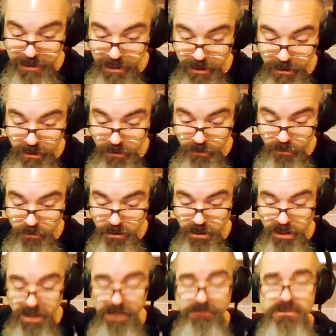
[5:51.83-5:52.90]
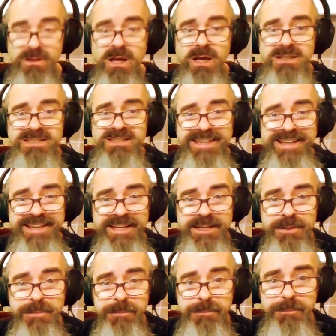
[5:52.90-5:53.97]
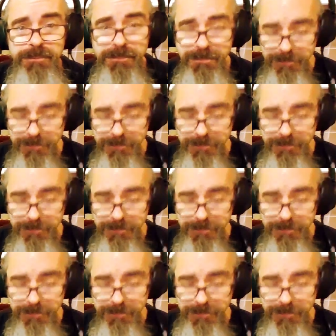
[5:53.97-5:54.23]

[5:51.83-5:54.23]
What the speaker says: now I've lost him.